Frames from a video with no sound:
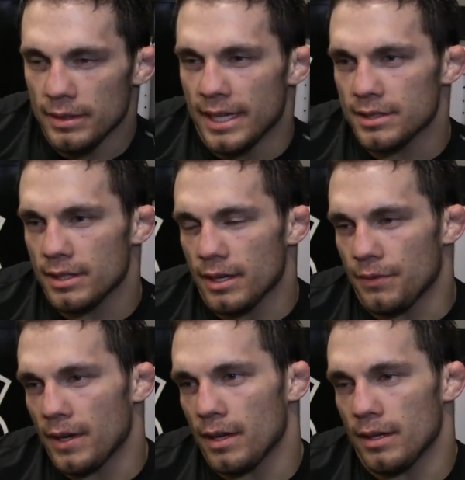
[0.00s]
Yesterday I
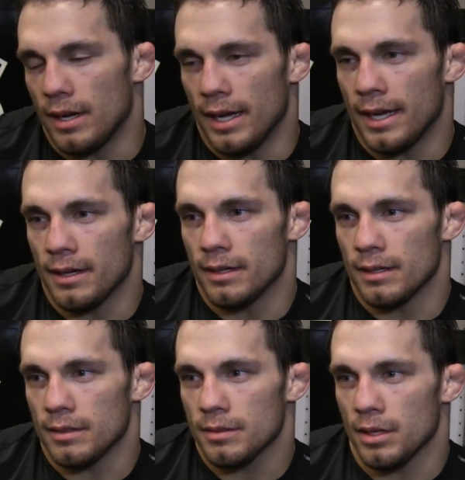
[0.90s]
found out I had
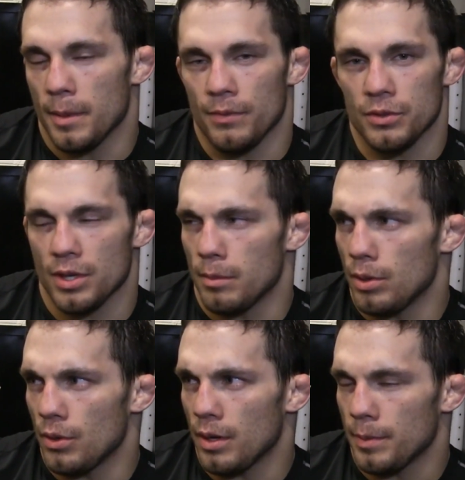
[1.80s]
my phone started
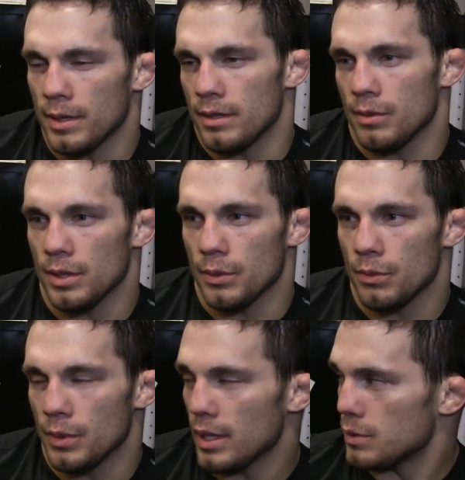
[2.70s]
blowing up and didn't
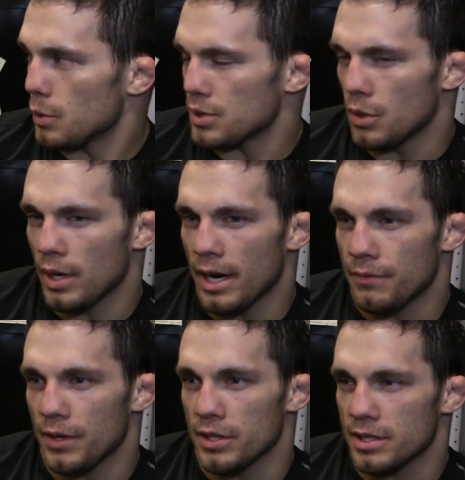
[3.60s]
really realize what was going on. I
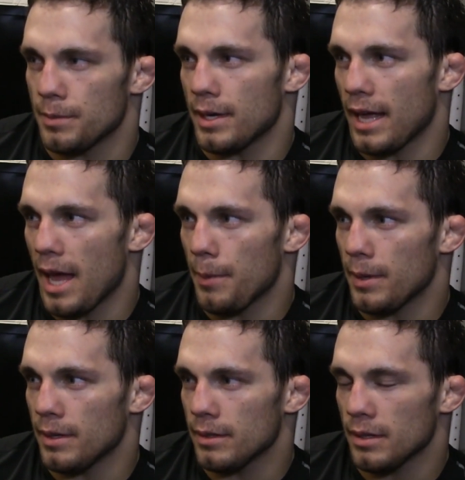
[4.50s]
figured something had
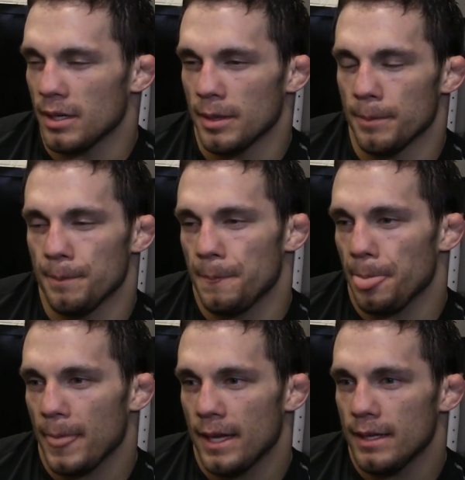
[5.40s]
happened,
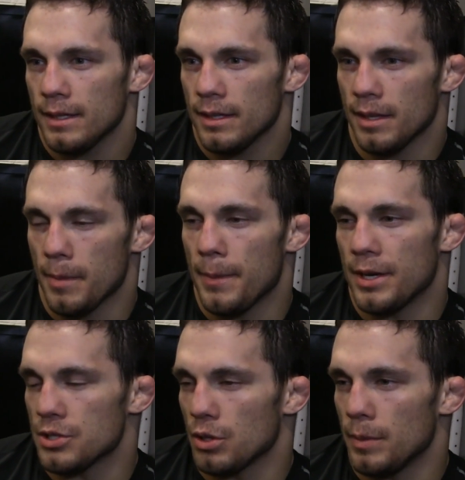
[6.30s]
and then my
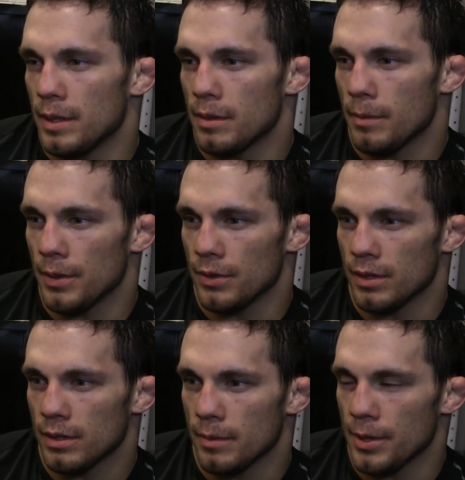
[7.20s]
manager told me about
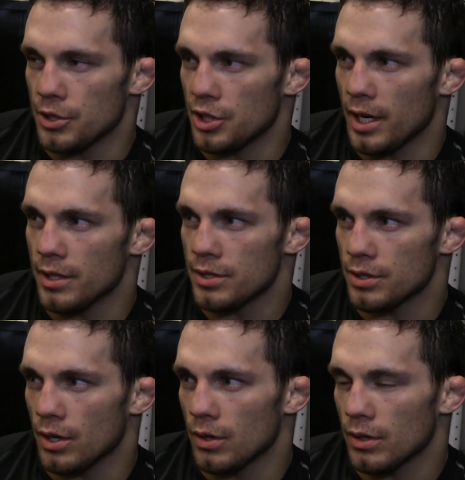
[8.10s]
the change.
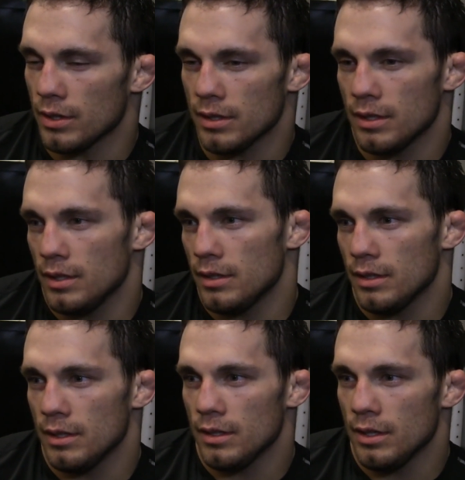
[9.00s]
So,
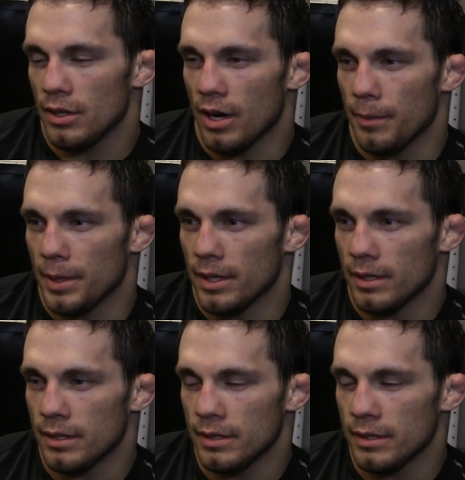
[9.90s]
I've been,